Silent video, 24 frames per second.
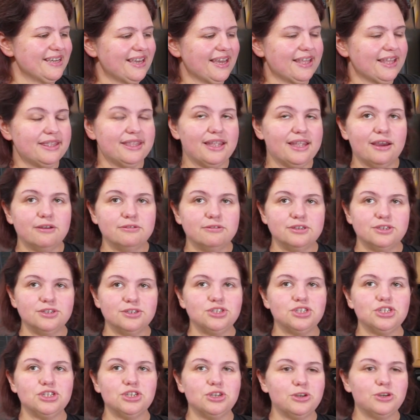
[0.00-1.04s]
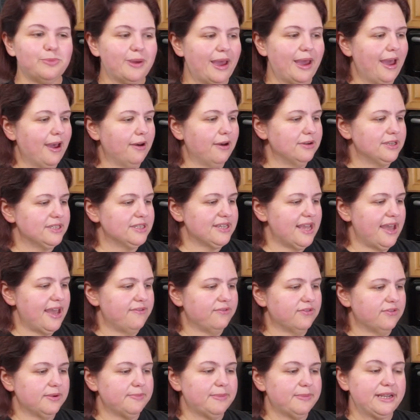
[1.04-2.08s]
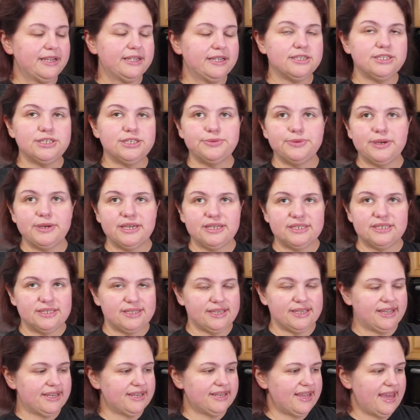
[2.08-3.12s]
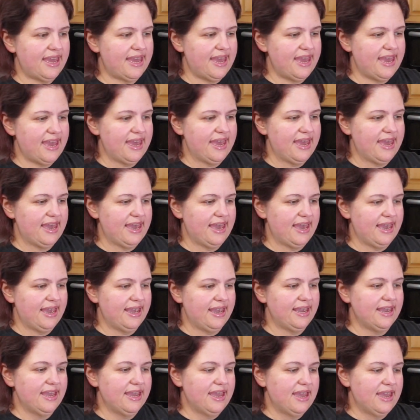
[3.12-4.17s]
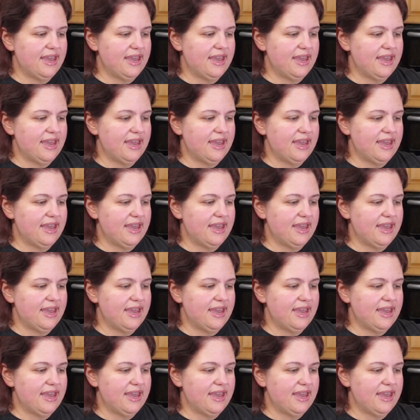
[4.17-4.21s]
hello YouTube. How is everybody doing today?